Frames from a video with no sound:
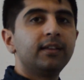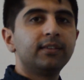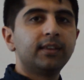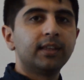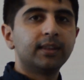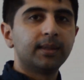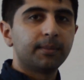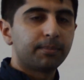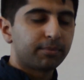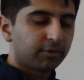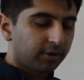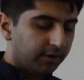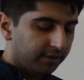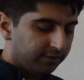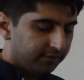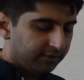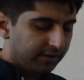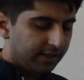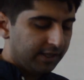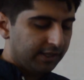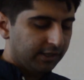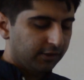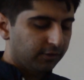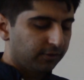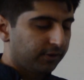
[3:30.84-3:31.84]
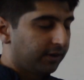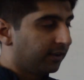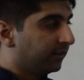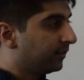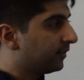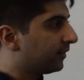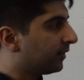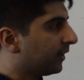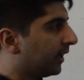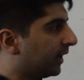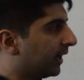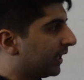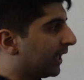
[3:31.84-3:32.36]
than the price
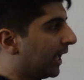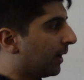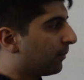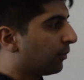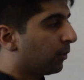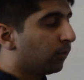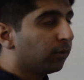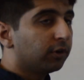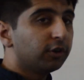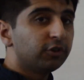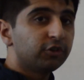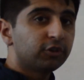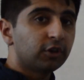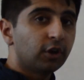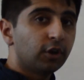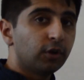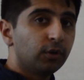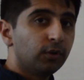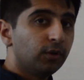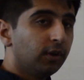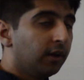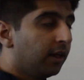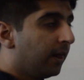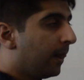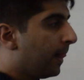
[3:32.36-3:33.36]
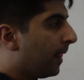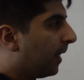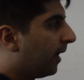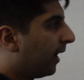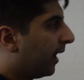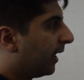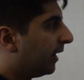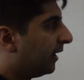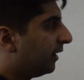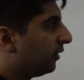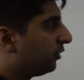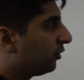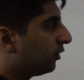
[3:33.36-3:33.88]
increase. And again, we want to show
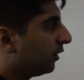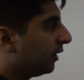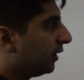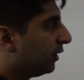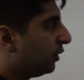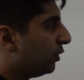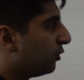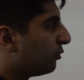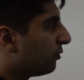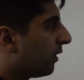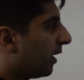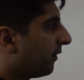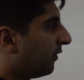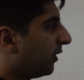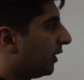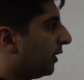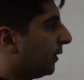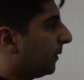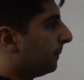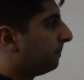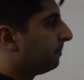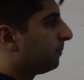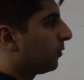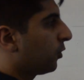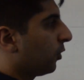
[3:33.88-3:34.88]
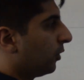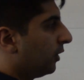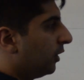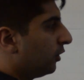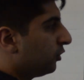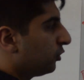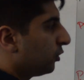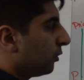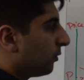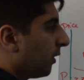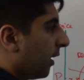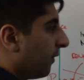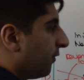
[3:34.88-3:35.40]
initial and new revenue. So
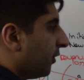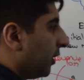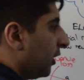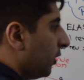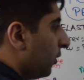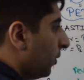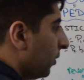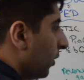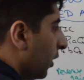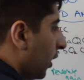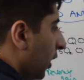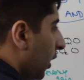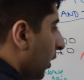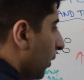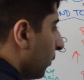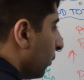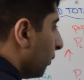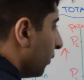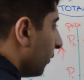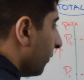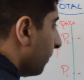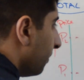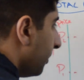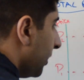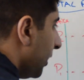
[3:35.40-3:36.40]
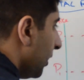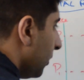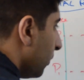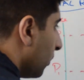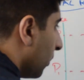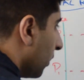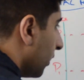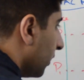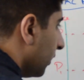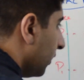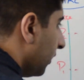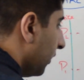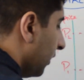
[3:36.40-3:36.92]
initial revenue was
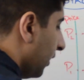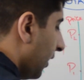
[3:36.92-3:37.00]
P1,